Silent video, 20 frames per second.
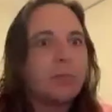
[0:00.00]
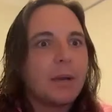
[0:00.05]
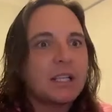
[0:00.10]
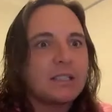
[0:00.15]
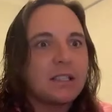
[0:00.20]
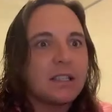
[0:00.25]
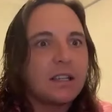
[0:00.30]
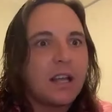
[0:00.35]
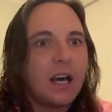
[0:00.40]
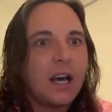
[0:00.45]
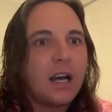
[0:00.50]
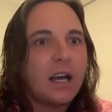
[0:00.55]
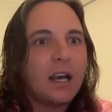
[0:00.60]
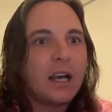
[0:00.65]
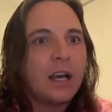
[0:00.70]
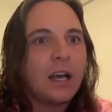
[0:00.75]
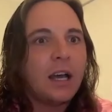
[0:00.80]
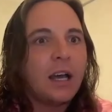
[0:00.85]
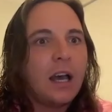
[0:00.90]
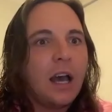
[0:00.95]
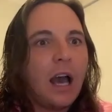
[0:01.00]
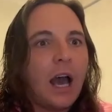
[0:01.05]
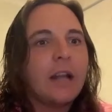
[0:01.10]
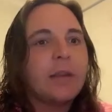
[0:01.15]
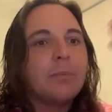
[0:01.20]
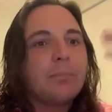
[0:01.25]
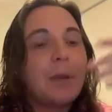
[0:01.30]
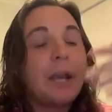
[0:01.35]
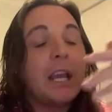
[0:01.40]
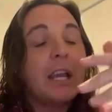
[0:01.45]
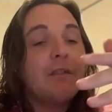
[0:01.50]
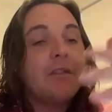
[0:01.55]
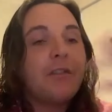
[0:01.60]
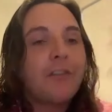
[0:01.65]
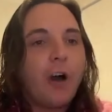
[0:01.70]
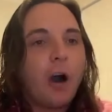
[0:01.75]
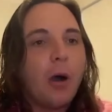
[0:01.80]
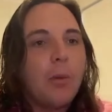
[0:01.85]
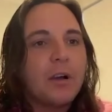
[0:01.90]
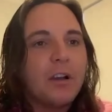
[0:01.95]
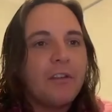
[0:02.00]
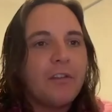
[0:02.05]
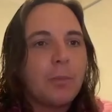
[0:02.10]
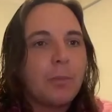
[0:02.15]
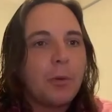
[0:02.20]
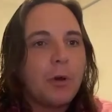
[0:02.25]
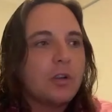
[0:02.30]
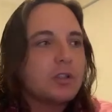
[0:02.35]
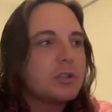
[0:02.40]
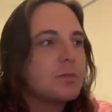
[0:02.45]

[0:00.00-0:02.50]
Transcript: better than that. And being from Liverpool,